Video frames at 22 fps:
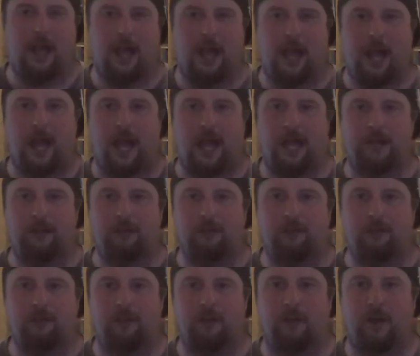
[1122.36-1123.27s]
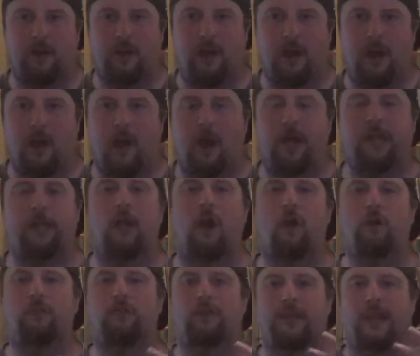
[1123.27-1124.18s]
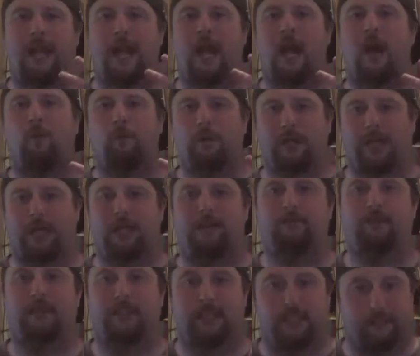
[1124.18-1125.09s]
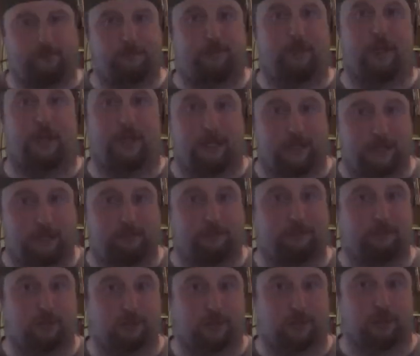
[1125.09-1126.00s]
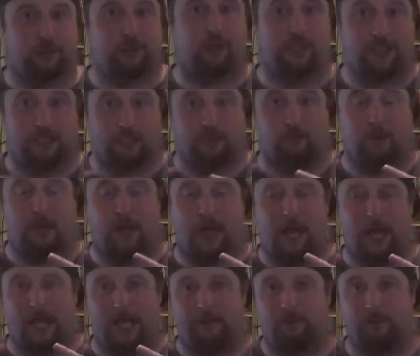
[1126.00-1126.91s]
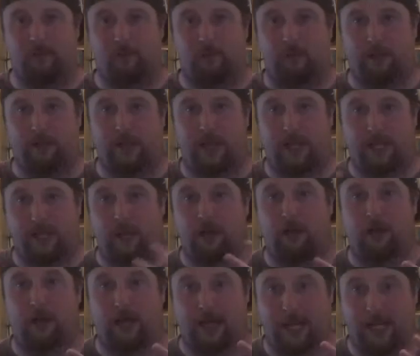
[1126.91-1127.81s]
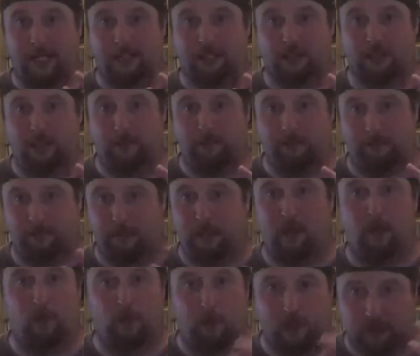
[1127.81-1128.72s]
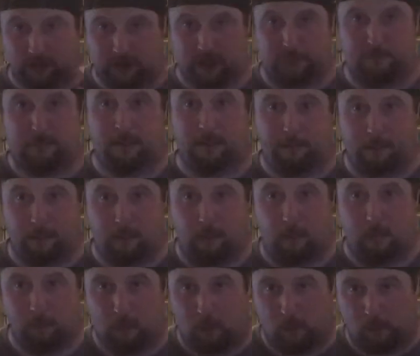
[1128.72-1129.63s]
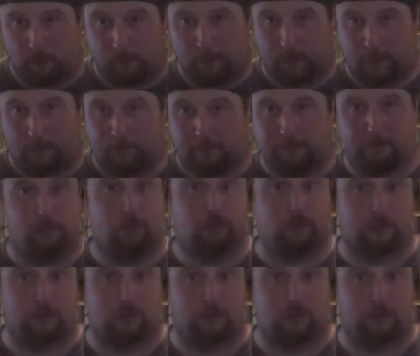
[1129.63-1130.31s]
And I know that now we live in a different society where even when they're younger, kids are, you know, are stepping up a lot more and becoming more